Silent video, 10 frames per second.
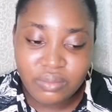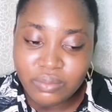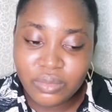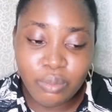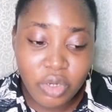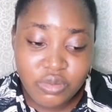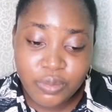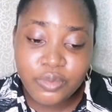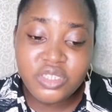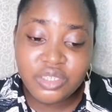most
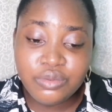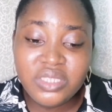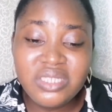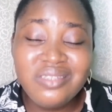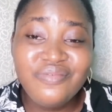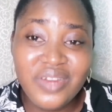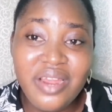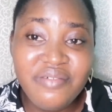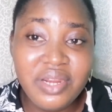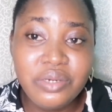people deal with it
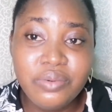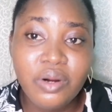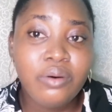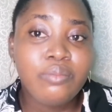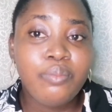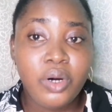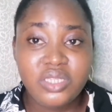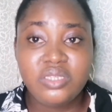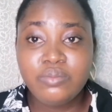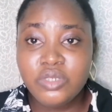very, very well,
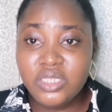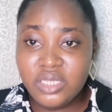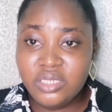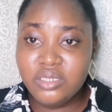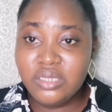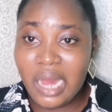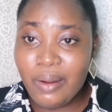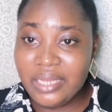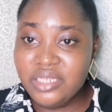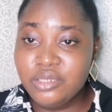but mostly how
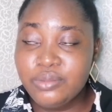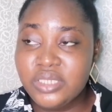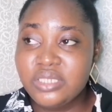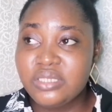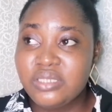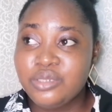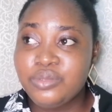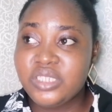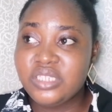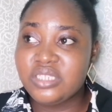I deal with it
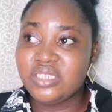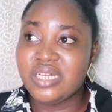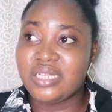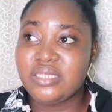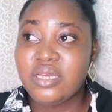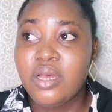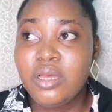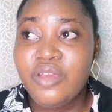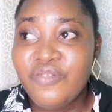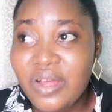is that
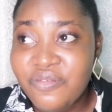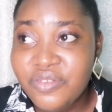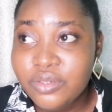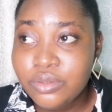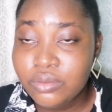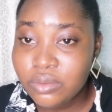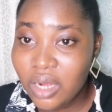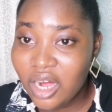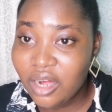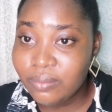if I feel
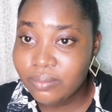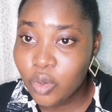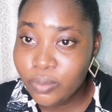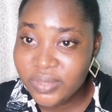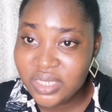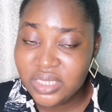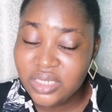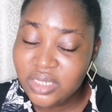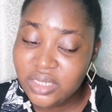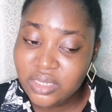
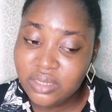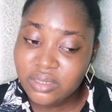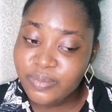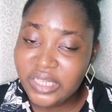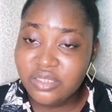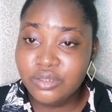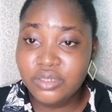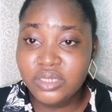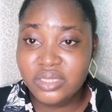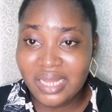homesick, depending
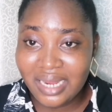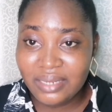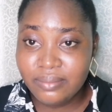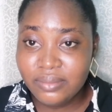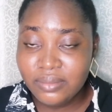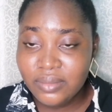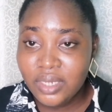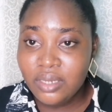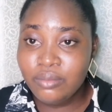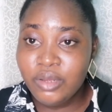on the time,
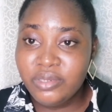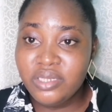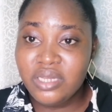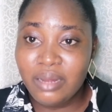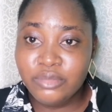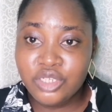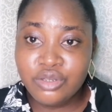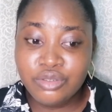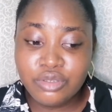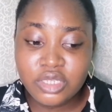maybe I'm
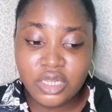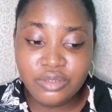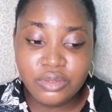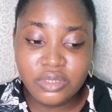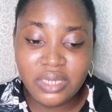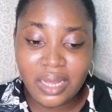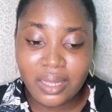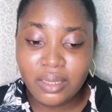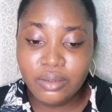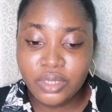just going to schedule it like,
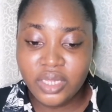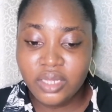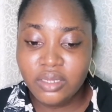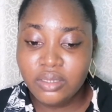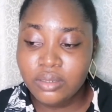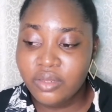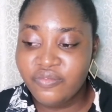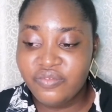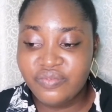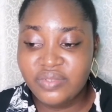okay,
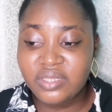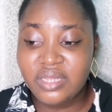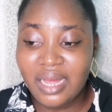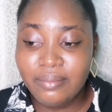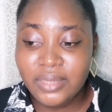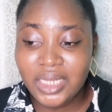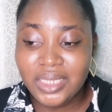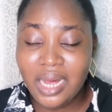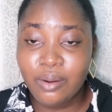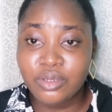if the time that
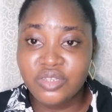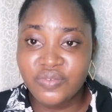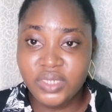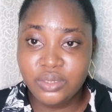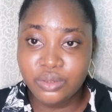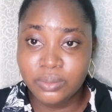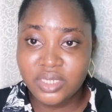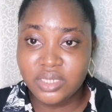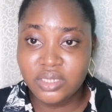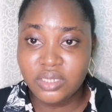I was feeling
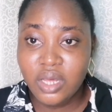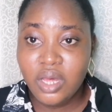homesick